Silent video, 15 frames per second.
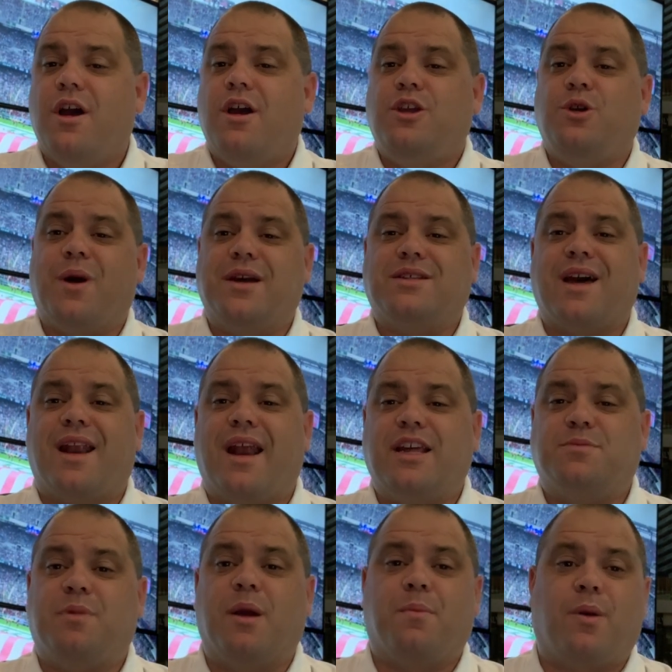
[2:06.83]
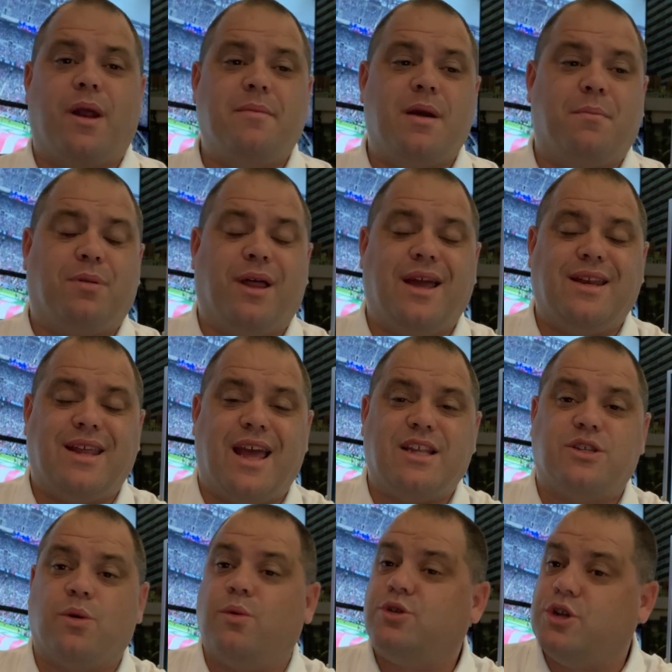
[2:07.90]
You guys got a nice big premium play day.
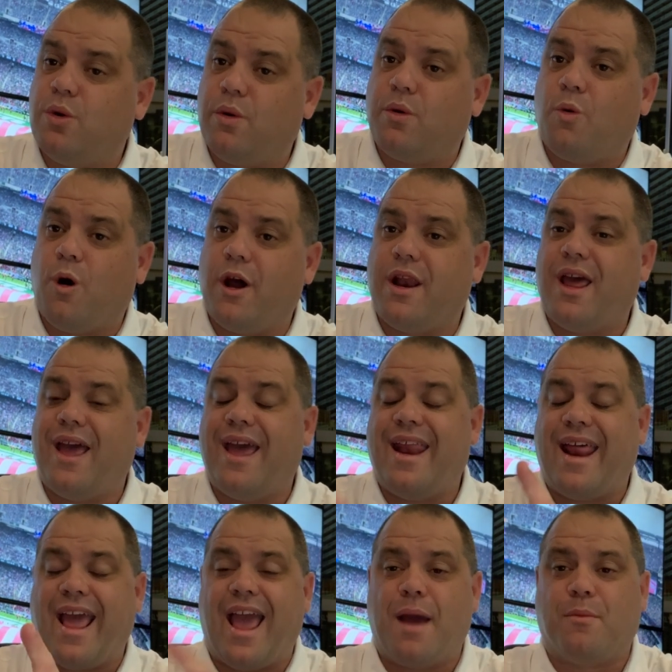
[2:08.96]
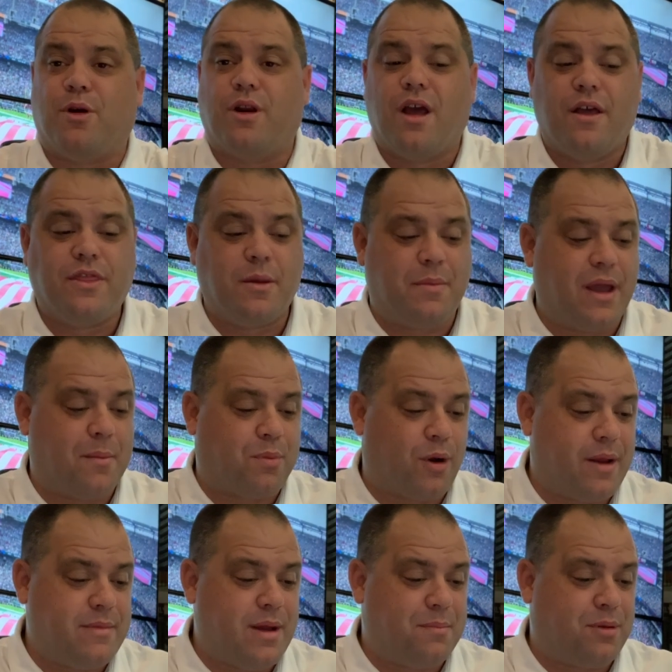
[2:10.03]
So 2-1 and hammered the big
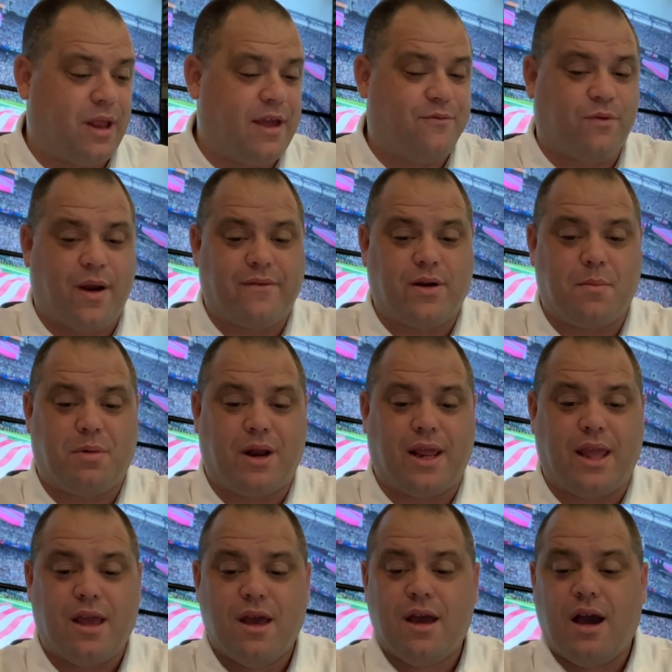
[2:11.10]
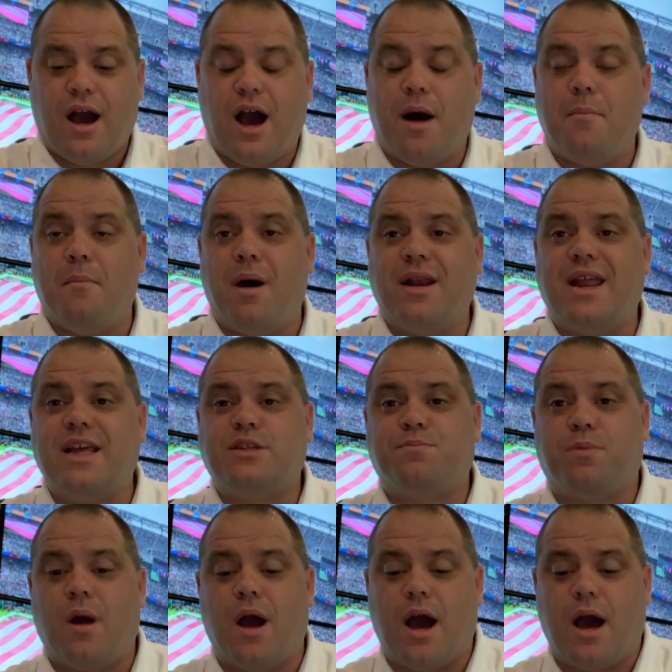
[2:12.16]
premium play for everybody. Monday's
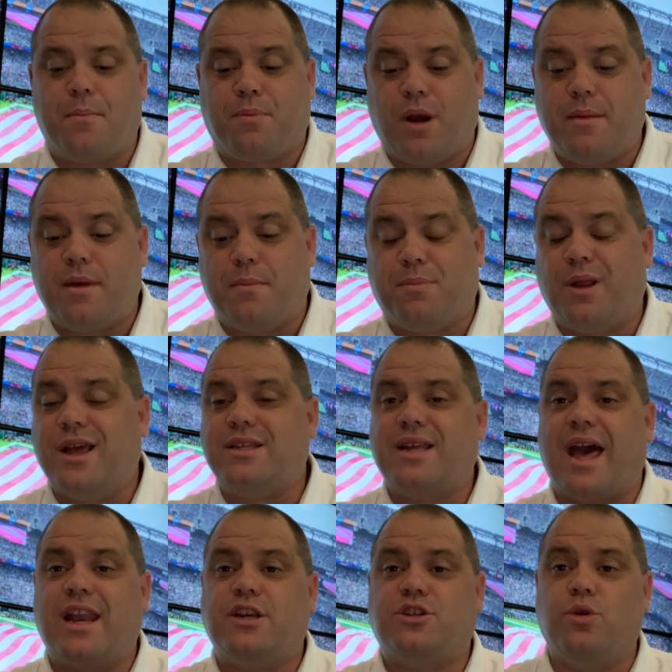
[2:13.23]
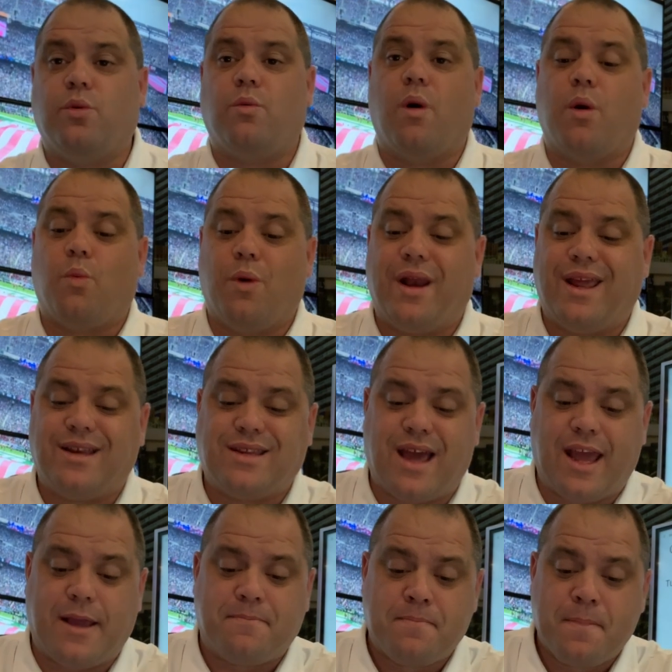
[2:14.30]
premium plays had a 2-1 winning
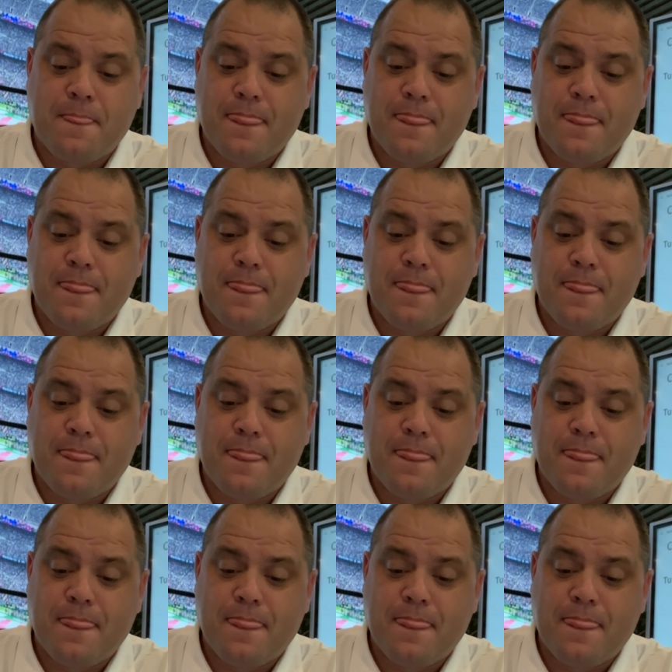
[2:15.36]
day.